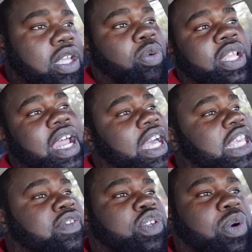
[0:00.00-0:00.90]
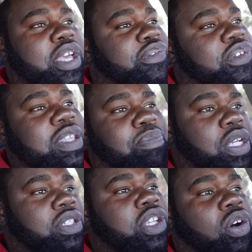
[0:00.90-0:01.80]
We're not giving away a fully
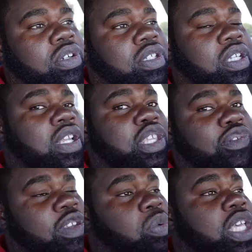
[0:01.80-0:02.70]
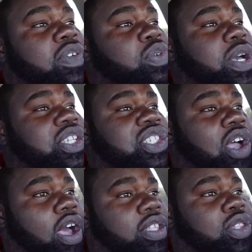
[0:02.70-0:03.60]
built Donk. You feel me? We're giving away a
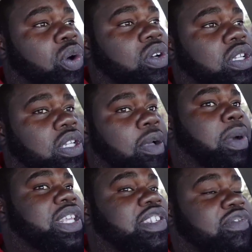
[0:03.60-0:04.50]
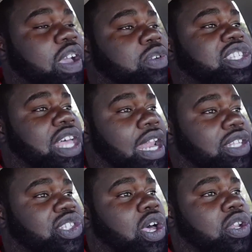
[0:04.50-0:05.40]
starter Donk, but it's a very
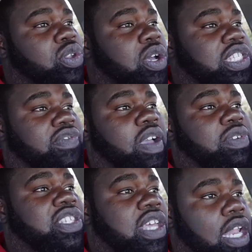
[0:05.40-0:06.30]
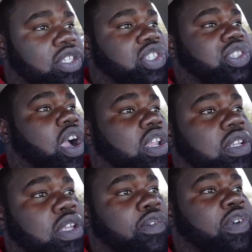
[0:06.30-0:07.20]
solid starter Donk. It's a very solid start
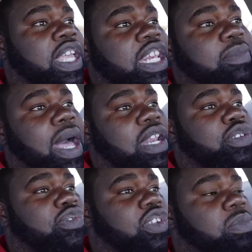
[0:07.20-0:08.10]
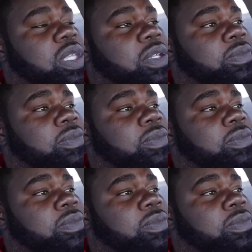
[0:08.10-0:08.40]
for anybody. You feel me?